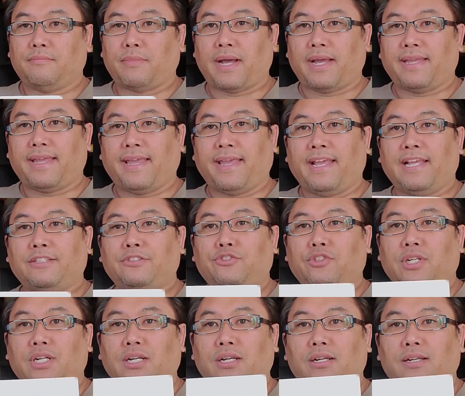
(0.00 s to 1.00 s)
by
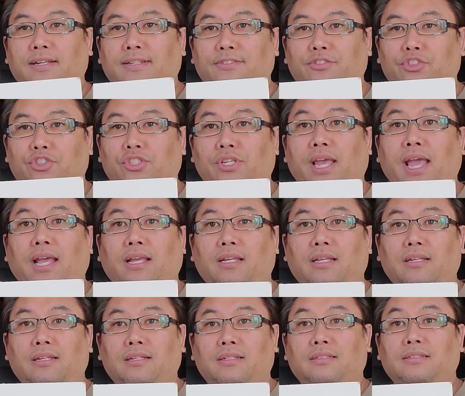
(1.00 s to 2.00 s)
Ezra Jack
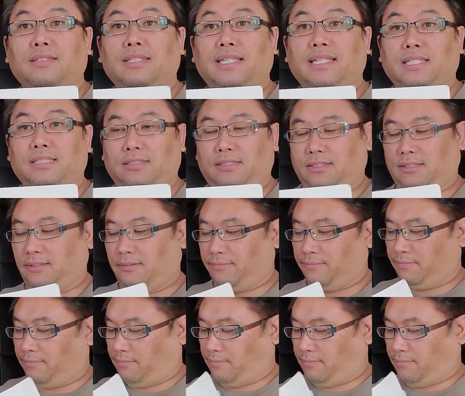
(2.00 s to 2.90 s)
Keats.